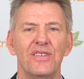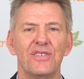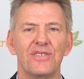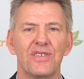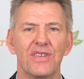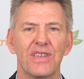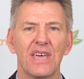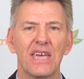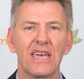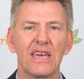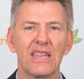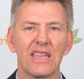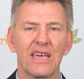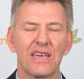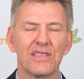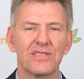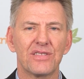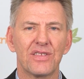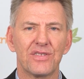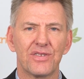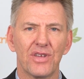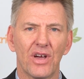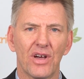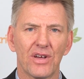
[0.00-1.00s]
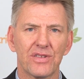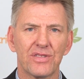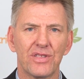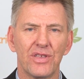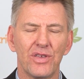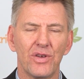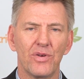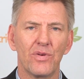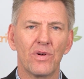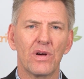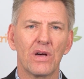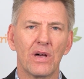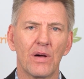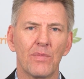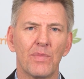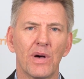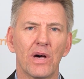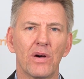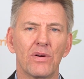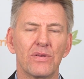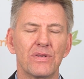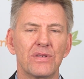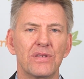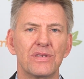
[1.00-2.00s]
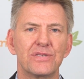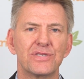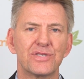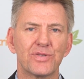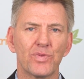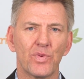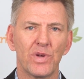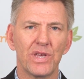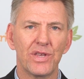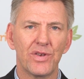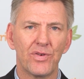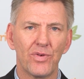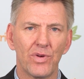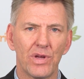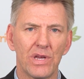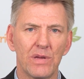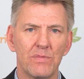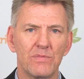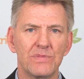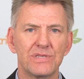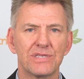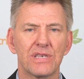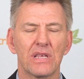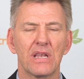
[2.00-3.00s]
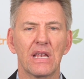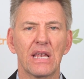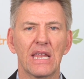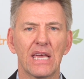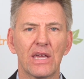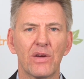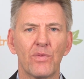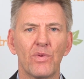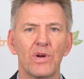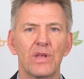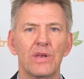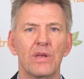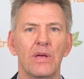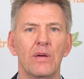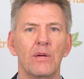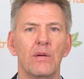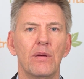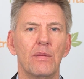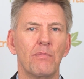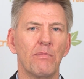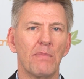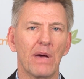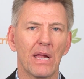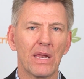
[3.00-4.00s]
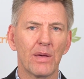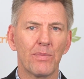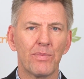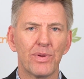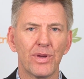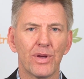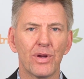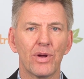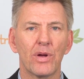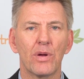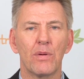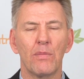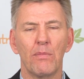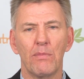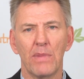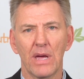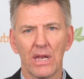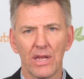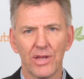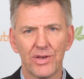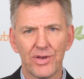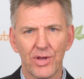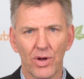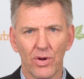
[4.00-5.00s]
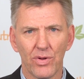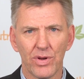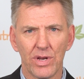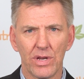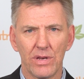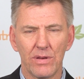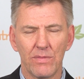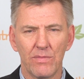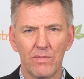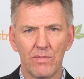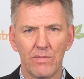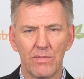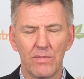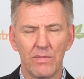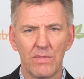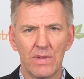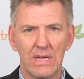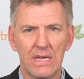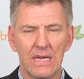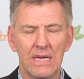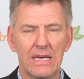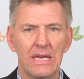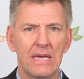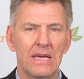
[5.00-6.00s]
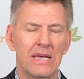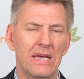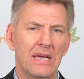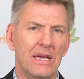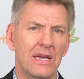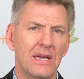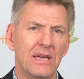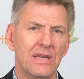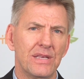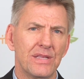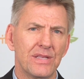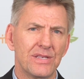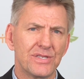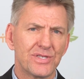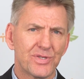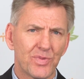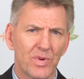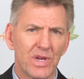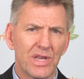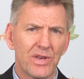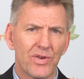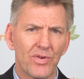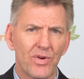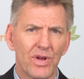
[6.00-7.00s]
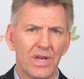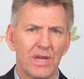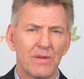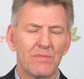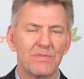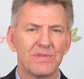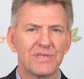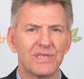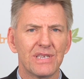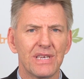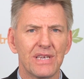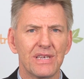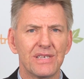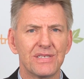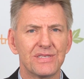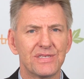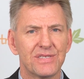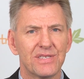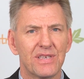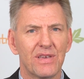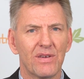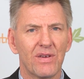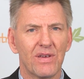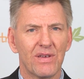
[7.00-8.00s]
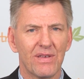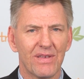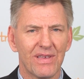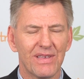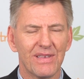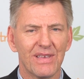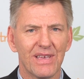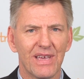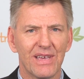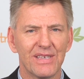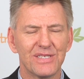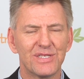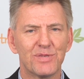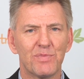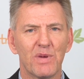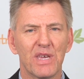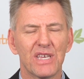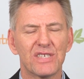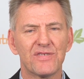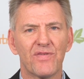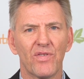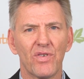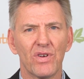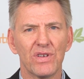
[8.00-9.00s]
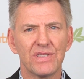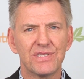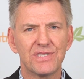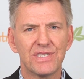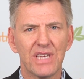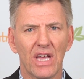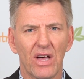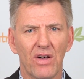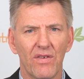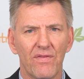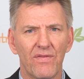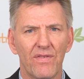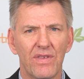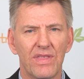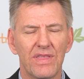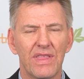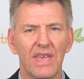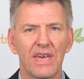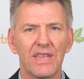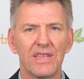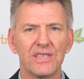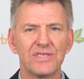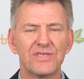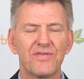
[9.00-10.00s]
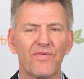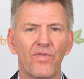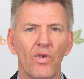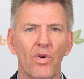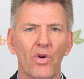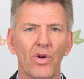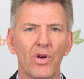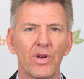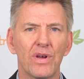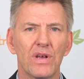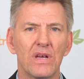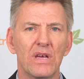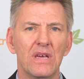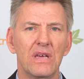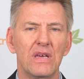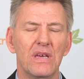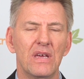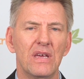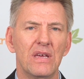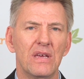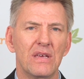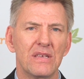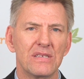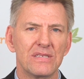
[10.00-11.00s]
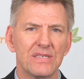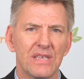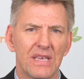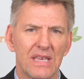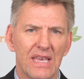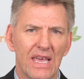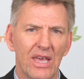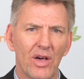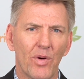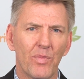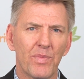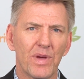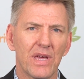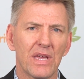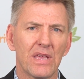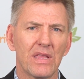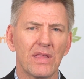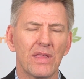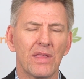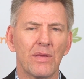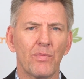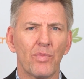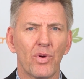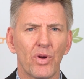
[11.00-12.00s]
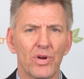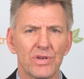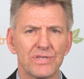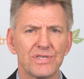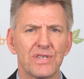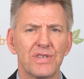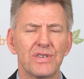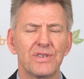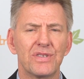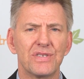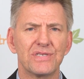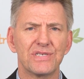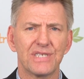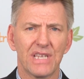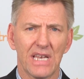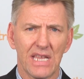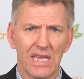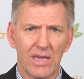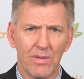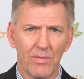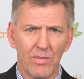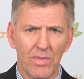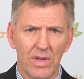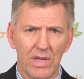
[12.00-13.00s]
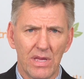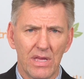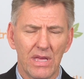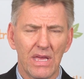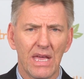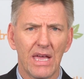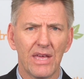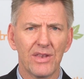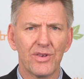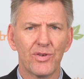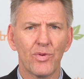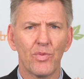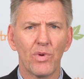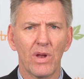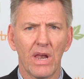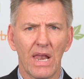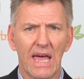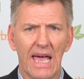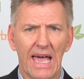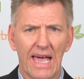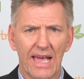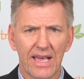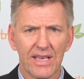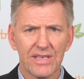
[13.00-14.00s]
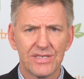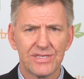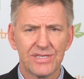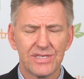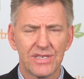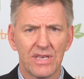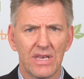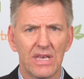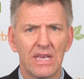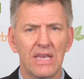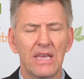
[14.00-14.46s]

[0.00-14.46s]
Today I'd like to talk to you about Sweet Dreams Liquid Melapure Melatonin. Sweet Dreams speaks for itself, that it's for helping a person to sleep and to relax.